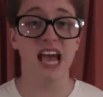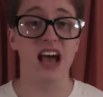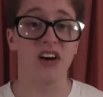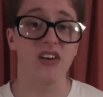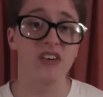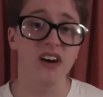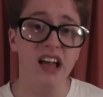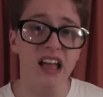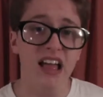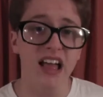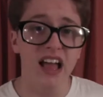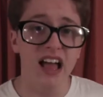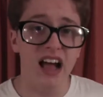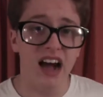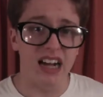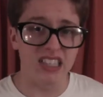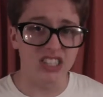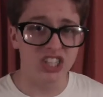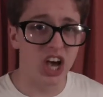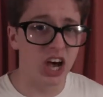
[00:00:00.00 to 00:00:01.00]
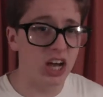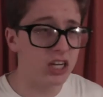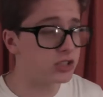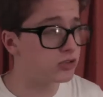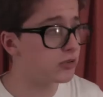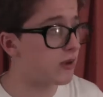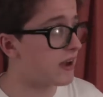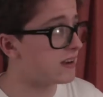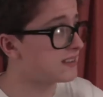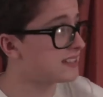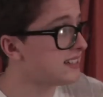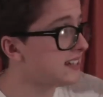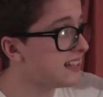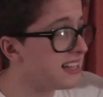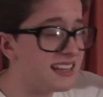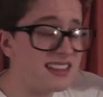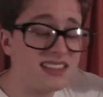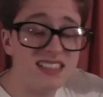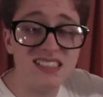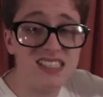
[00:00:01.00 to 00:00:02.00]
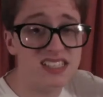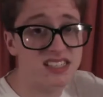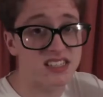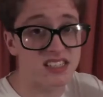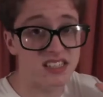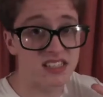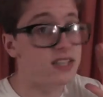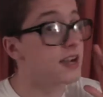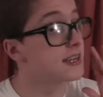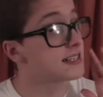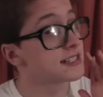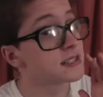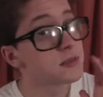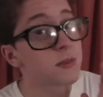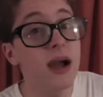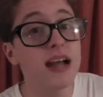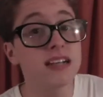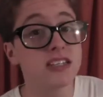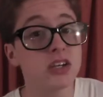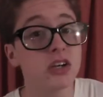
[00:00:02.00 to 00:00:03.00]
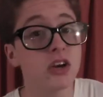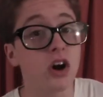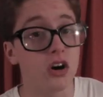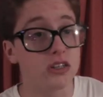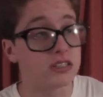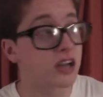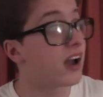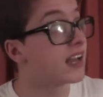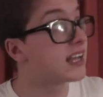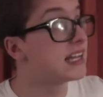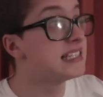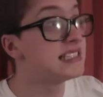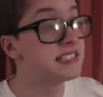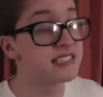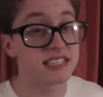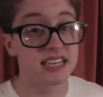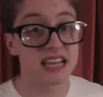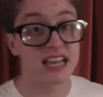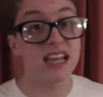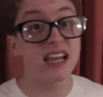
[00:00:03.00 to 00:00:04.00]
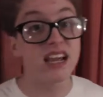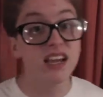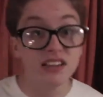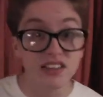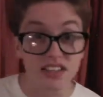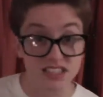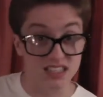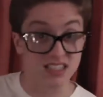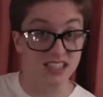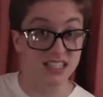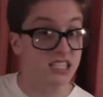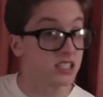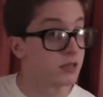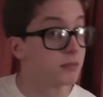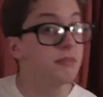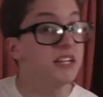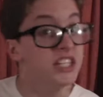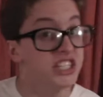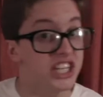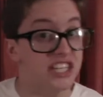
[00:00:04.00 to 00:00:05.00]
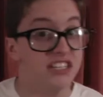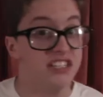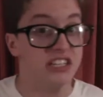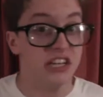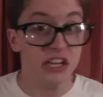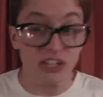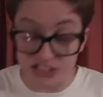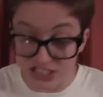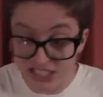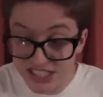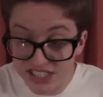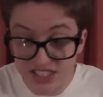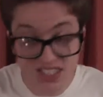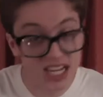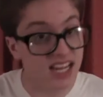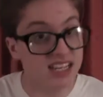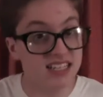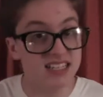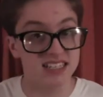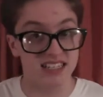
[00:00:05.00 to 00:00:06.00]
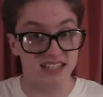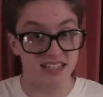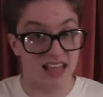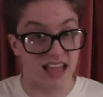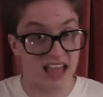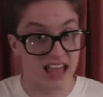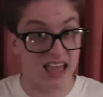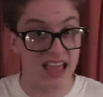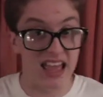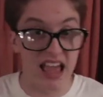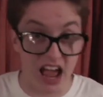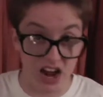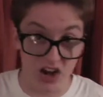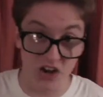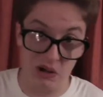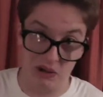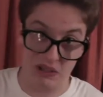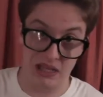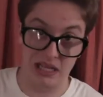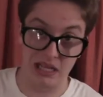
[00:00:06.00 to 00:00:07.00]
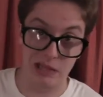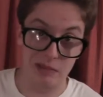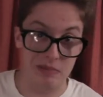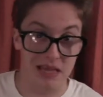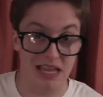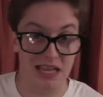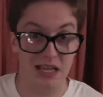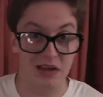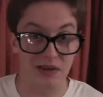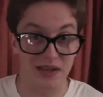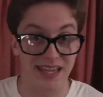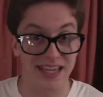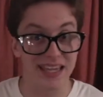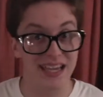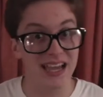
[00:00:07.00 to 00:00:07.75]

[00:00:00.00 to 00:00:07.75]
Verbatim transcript: out, I turned around and in the distance, I swear to God, I could see this little midget just standing there and looking at me going,